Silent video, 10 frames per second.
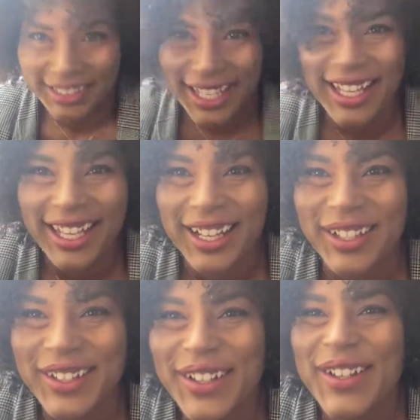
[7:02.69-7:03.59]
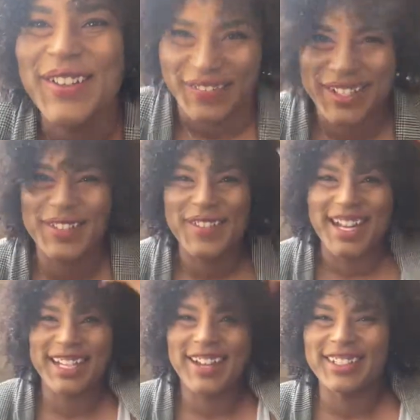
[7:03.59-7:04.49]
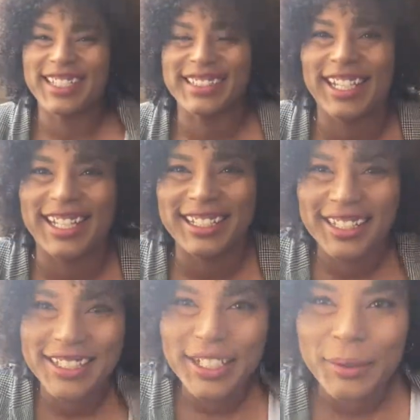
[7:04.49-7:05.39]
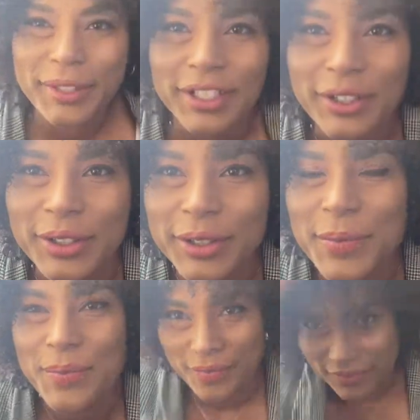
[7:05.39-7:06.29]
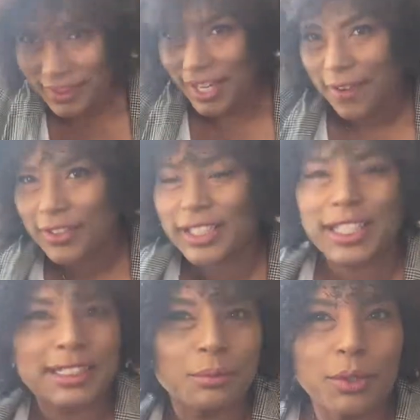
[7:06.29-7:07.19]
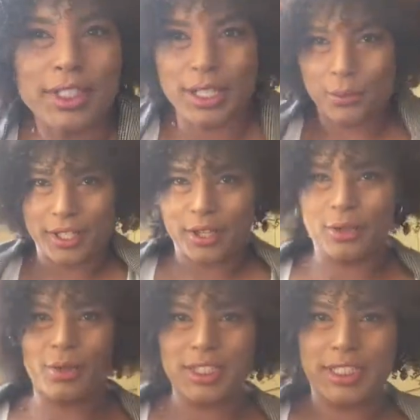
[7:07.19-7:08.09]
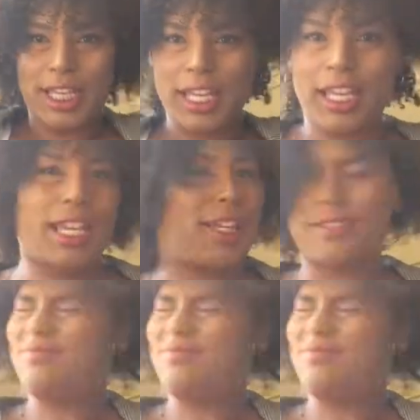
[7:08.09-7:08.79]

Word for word: Yeah, we gonna ride it out like that. There we go. I feel like that's more. There we go. Yeah.